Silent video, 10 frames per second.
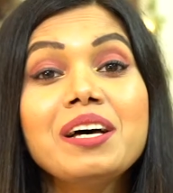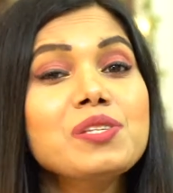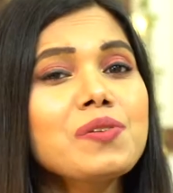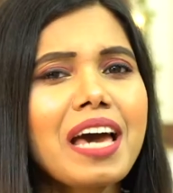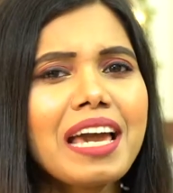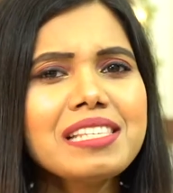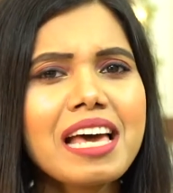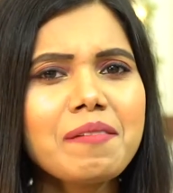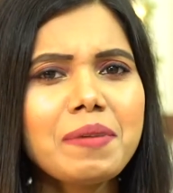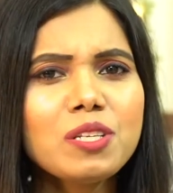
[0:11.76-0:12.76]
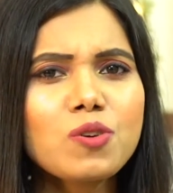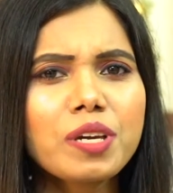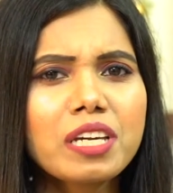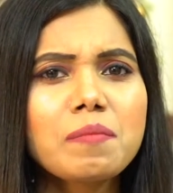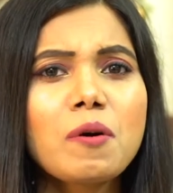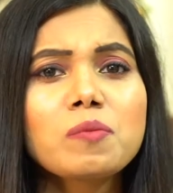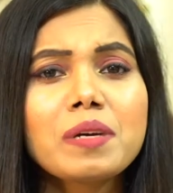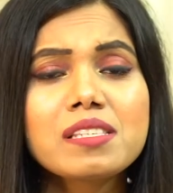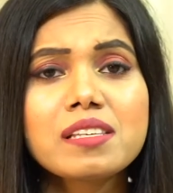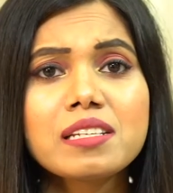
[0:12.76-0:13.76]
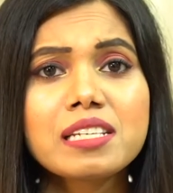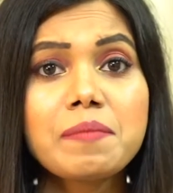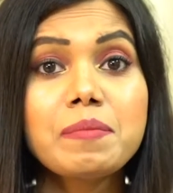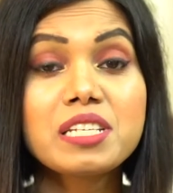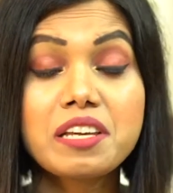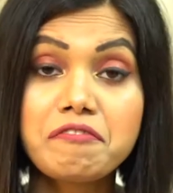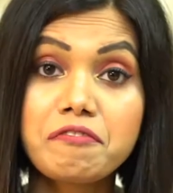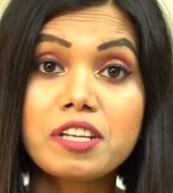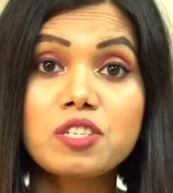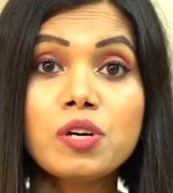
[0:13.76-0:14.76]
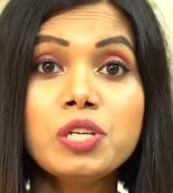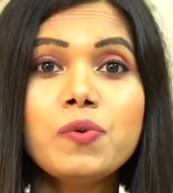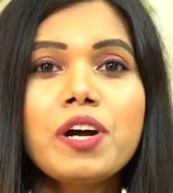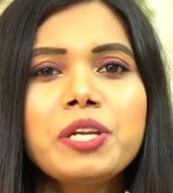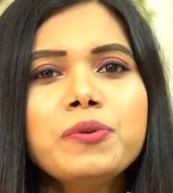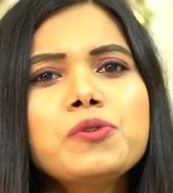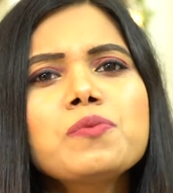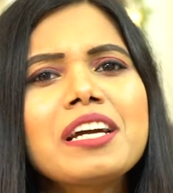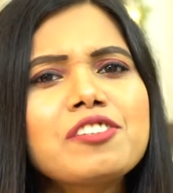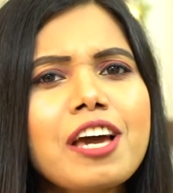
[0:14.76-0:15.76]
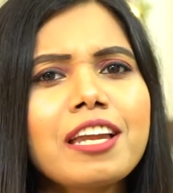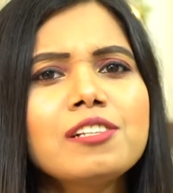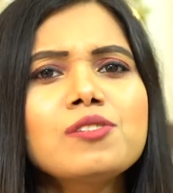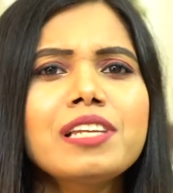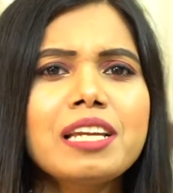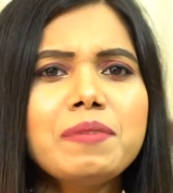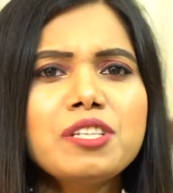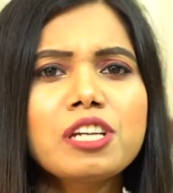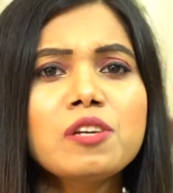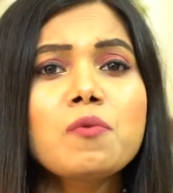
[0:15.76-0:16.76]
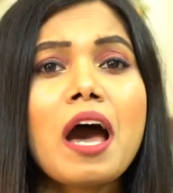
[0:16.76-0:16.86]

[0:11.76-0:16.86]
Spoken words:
So guys, I have been talking about my skin type, but if at all you are new to my channel, so let me tell you,